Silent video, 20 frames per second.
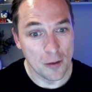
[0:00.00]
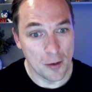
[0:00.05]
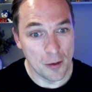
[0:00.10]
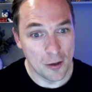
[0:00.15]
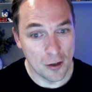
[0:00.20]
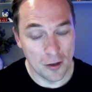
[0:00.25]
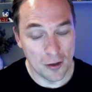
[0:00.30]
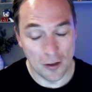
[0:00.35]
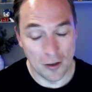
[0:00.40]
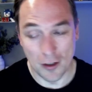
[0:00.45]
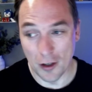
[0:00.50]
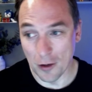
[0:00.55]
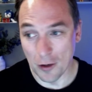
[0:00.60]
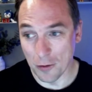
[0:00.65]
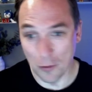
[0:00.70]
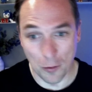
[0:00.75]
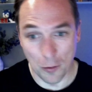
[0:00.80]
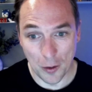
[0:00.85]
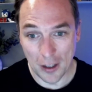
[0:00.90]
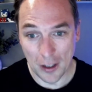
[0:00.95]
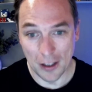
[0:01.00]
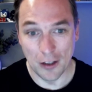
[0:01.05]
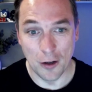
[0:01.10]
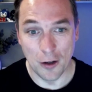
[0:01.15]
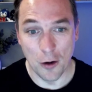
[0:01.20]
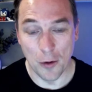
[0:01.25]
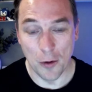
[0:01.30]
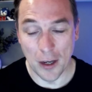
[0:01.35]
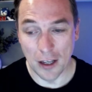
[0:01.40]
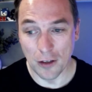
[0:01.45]
but just, really
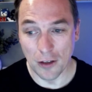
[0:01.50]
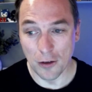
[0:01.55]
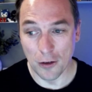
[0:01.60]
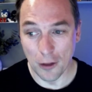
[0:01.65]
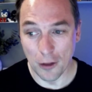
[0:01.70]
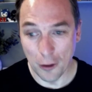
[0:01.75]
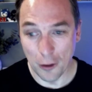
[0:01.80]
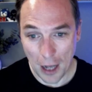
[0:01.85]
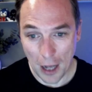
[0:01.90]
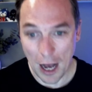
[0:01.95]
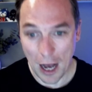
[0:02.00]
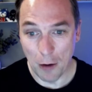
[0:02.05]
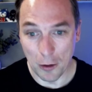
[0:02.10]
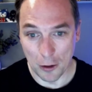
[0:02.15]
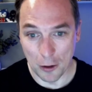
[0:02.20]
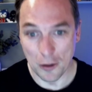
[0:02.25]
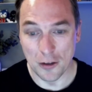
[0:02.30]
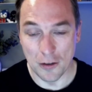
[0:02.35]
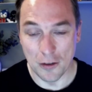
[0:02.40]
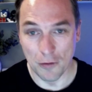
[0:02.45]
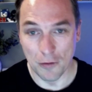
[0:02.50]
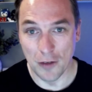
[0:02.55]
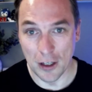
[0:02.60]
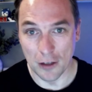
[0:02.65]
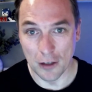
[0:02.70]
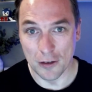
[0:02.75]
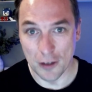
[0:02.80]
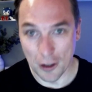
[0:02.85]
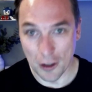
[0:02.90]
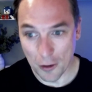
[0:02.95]
going into how it looks and
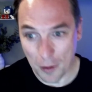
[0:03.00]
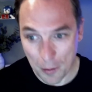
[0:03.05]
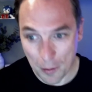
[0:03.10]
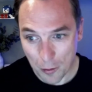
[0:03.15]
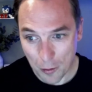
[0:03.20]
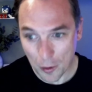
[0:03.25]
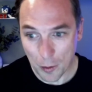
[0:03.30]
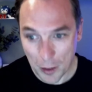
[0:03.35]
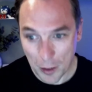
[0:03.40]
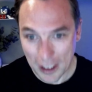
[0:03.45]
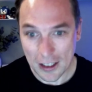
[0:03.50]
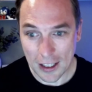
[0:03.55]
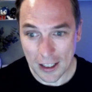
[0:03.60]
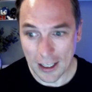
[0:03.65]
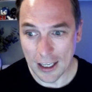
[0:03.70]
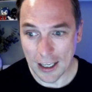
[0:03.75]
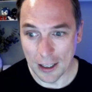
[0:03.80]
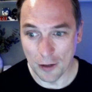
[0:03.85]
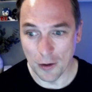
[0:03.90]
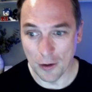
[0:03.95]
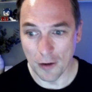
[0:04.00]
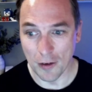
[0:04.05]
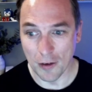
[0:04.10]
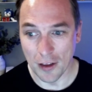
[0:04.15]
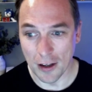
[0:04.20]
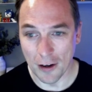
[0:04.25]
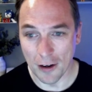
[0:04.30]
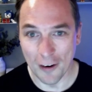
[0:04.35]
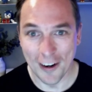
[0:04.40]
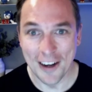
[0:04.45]
feels, when we click into
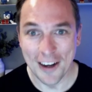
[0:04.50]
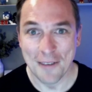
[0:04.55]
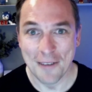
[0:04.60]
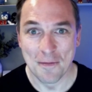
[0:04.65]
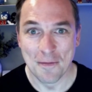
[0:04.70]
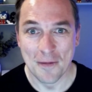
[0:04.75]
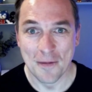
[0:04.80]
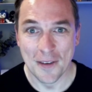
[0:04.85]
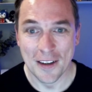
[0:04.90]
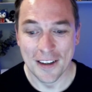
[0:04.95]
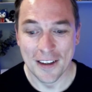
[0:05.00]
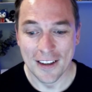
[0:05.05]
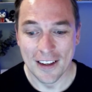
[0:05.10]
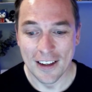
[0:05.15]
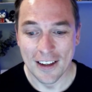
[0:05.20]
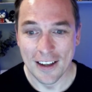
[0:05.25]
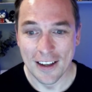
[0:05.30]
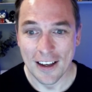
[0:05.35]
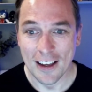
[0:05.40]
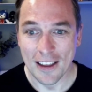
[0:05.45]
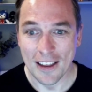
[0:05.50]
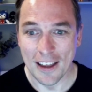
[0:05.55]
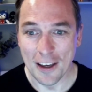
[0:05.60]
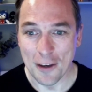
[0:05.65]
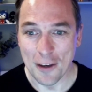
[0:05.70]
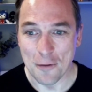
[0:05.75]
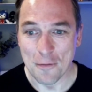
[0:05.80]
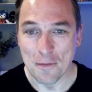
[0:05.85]
everything. All right. Thank you.